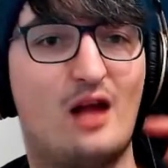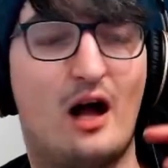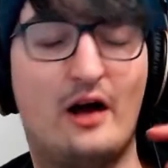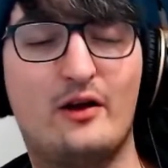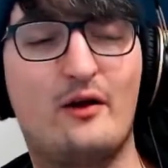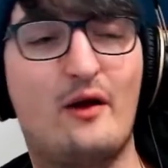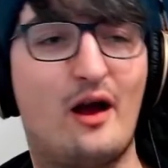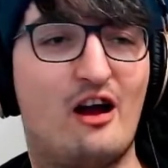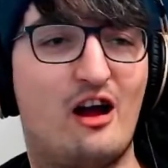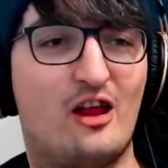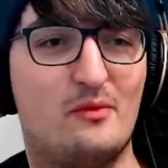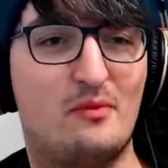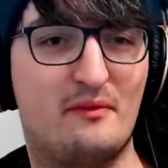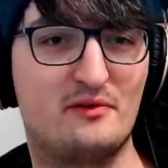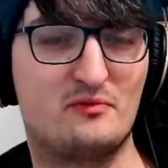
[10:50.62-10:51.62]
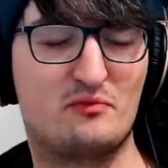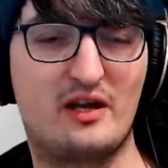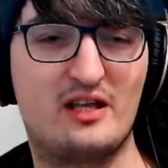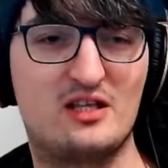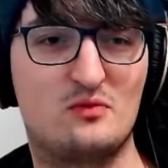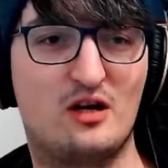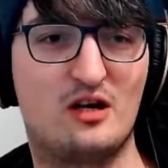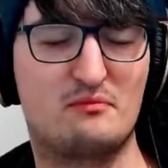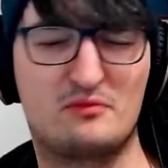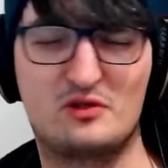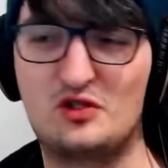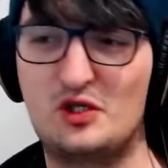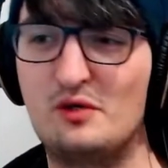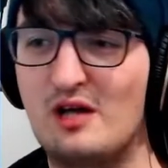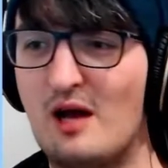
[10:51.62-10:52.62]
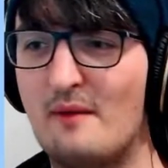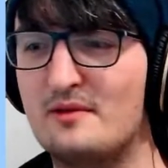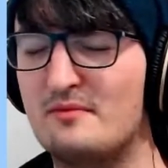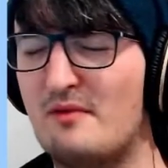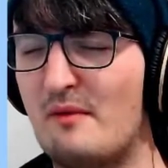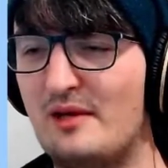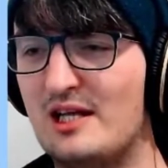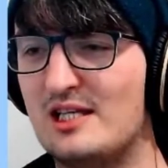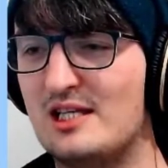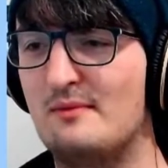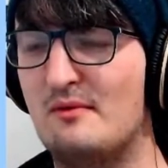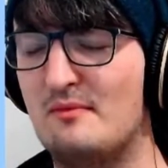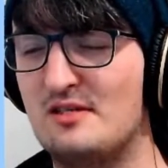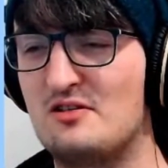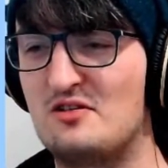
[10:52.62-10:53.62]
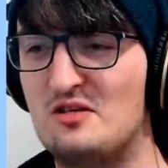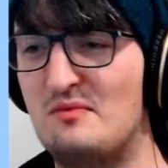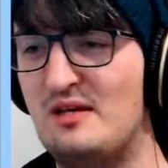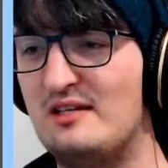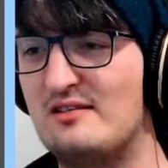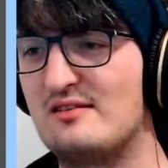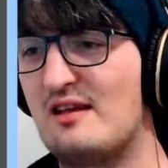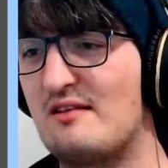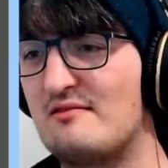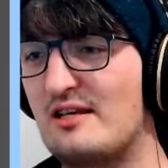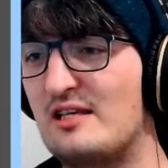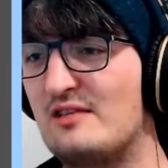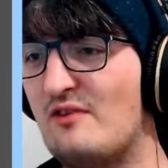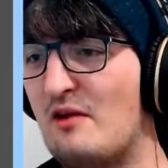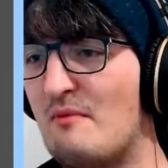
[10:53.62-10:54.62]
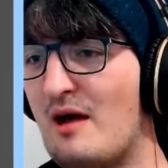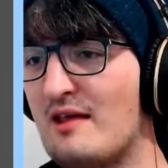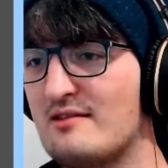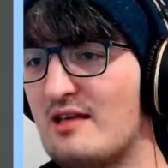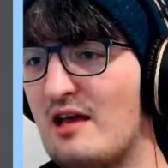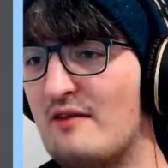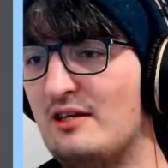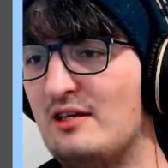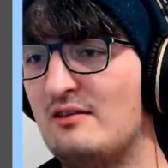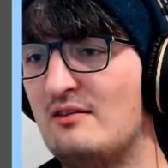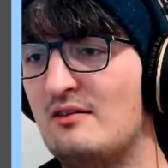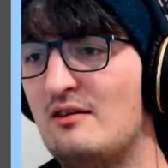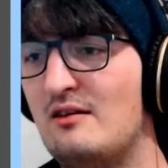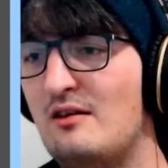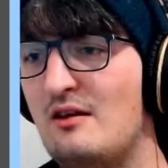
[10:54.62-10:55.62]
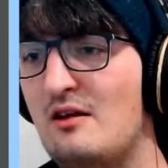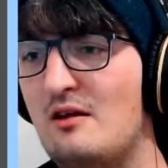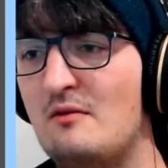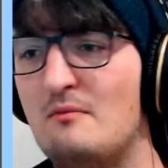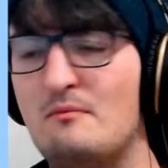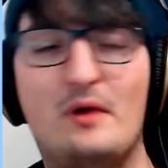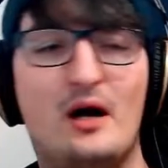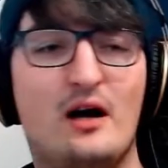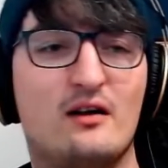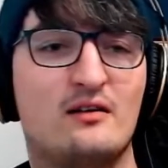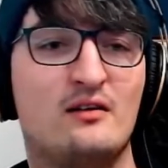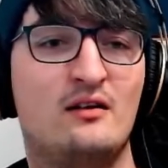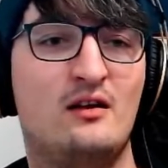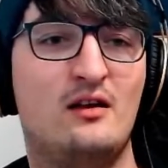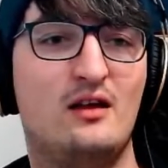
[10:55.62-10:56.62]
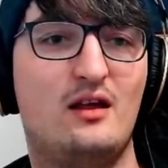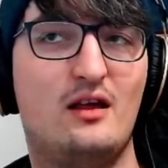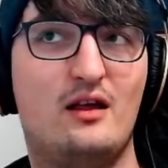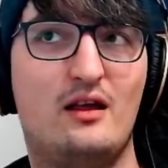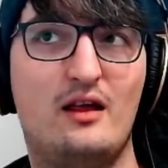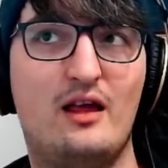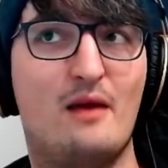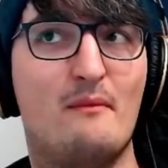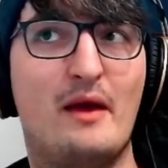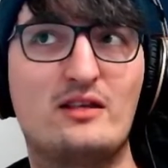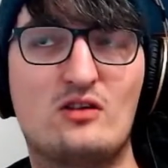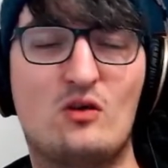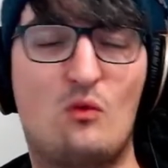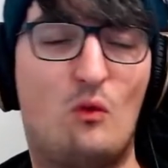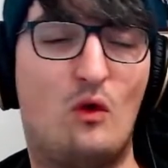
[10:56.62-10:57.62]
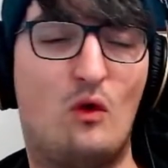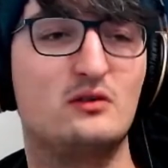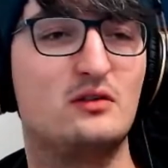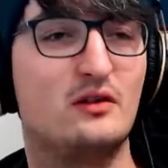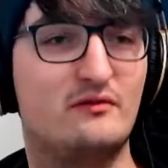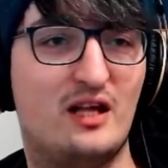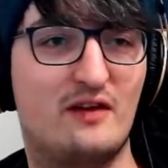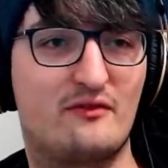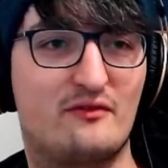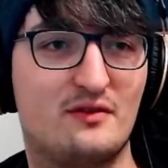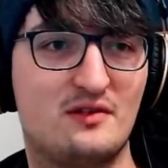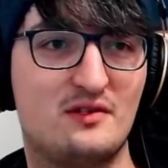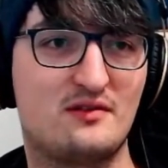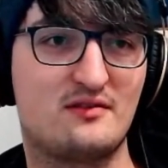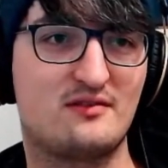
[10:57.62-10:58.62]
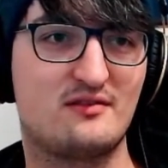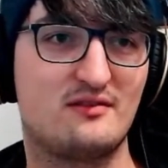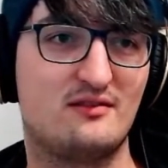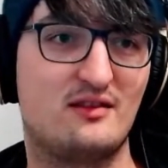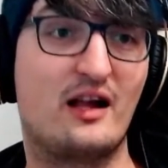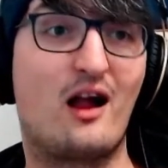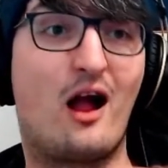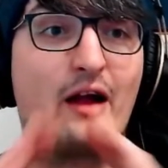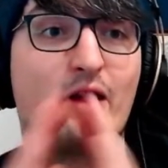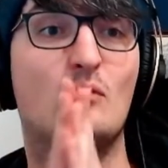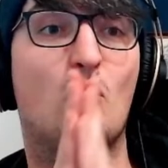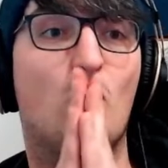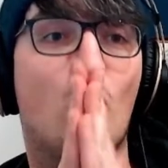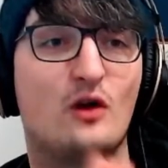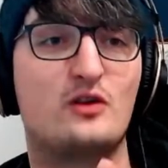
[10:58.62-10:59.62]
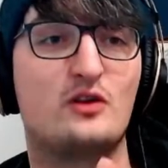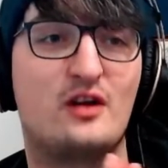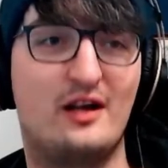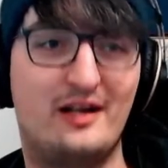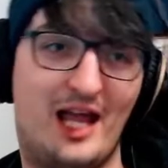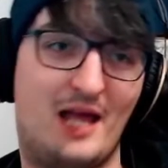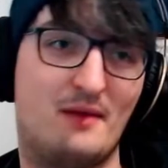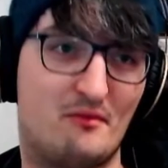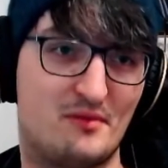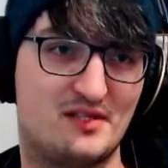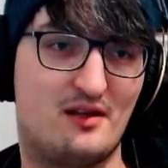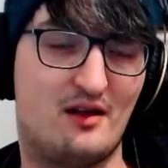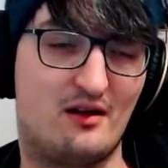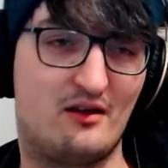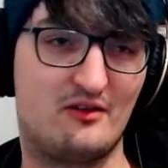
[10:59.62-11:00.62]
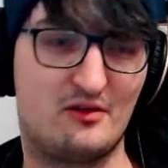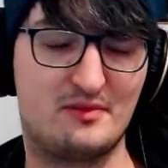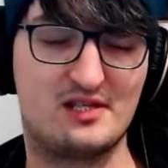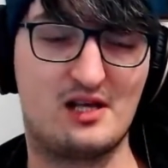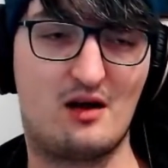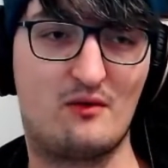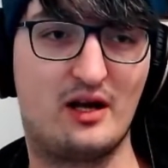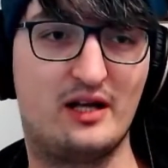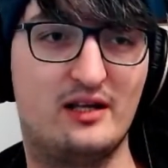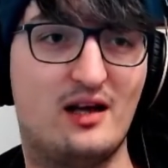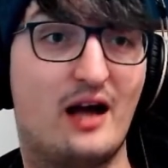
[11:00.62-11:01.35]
I don't know how other people's brains work. 2Curbs might be in a similar position to me because it sounds like he's very maths heavy. But it makes a world of difference. Like, I can watch a game of the Bazaar, right?